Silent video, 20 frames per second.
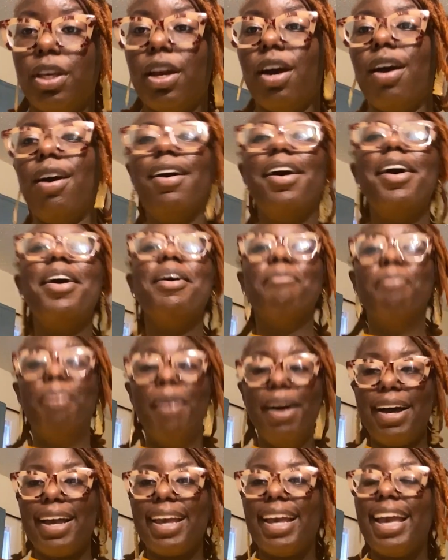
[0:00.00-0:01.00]
be, y'all,
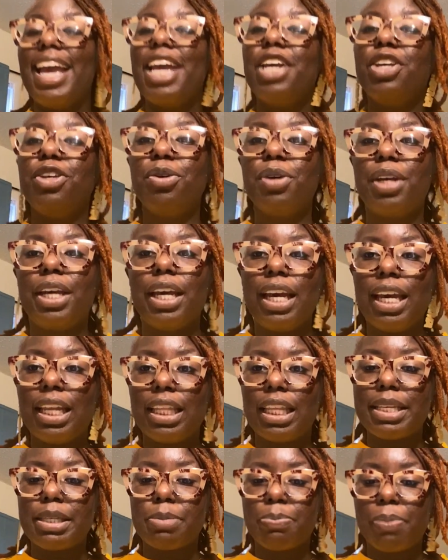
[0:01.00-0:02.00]
but you get
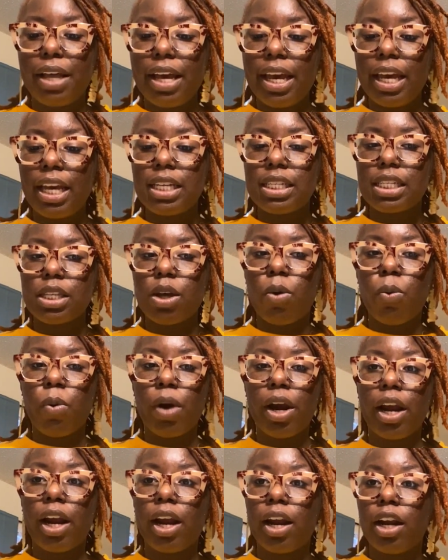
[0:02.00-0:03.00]
in this place
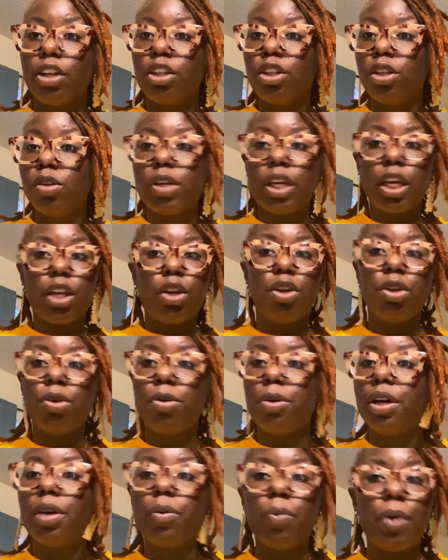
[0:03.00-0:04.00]
where you can
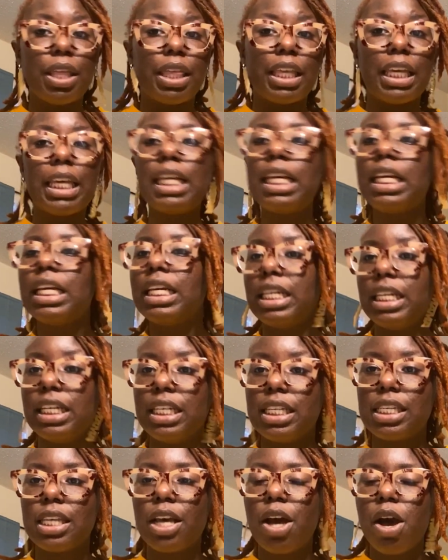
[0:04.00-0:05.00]
do it with
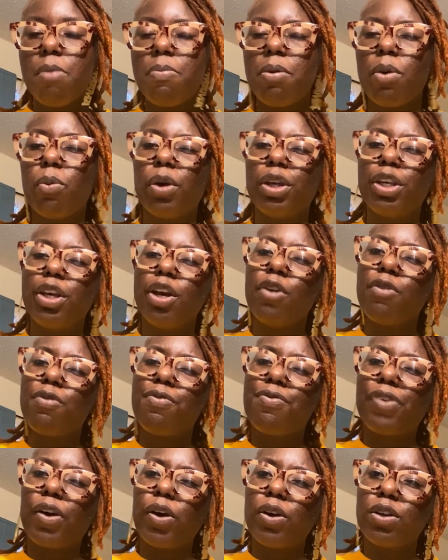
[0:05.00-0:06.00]
ease. But when you're
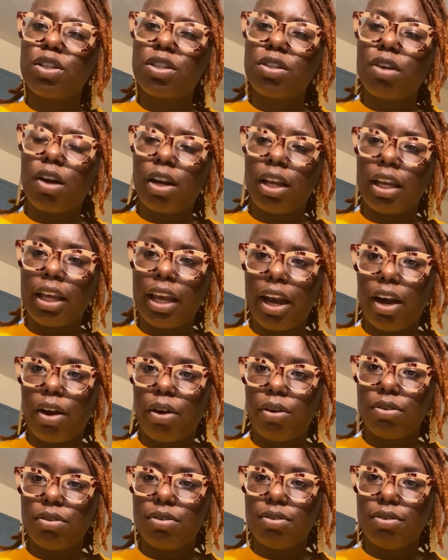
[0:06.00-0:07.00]
first starting
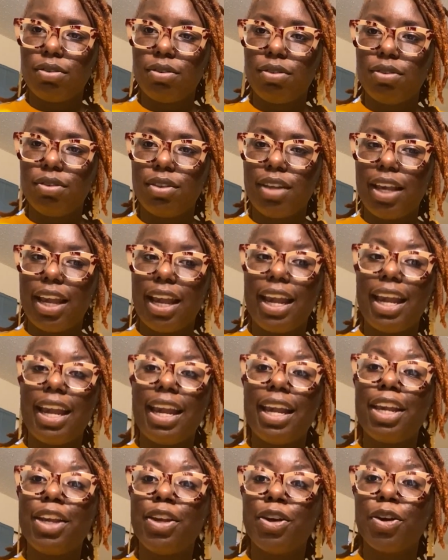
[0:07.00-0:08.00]
out,
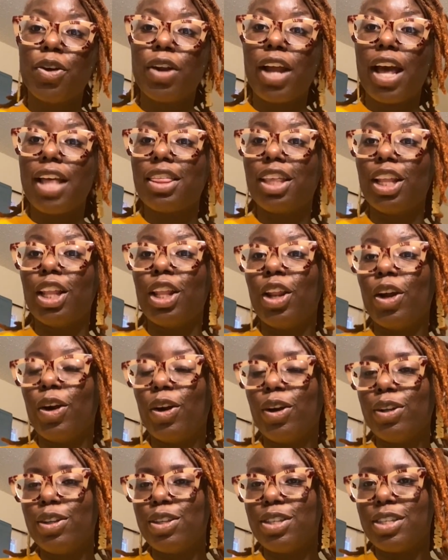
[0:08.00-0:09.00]
you're going to have to
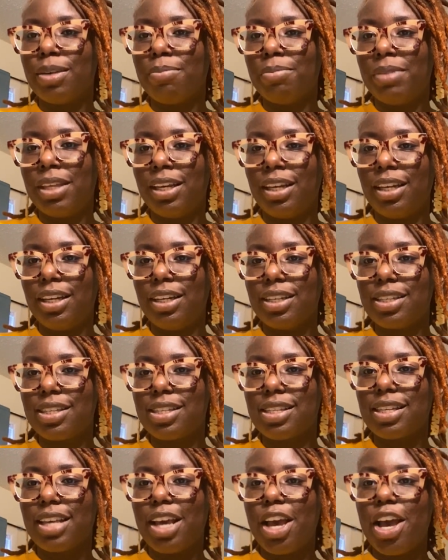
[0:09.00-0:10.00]
learn some
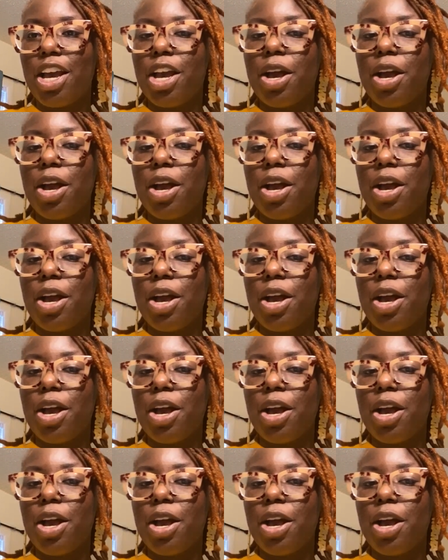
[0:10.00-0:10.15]
things.